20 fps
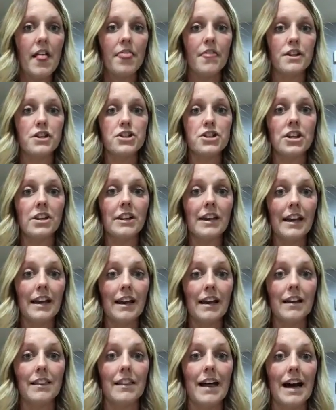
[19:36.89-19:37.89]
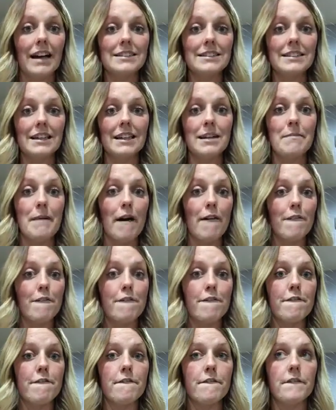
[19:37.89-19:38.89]
The chili lasted about,
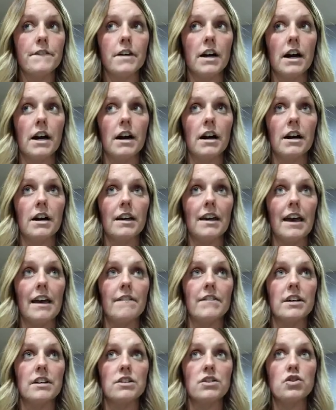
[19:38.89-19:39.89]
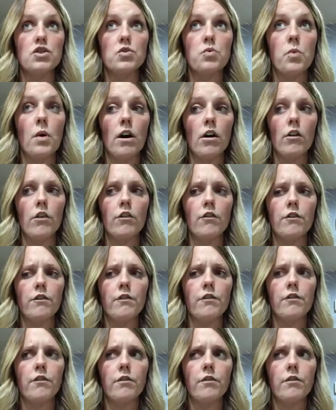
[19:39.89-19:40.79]
it gave us 12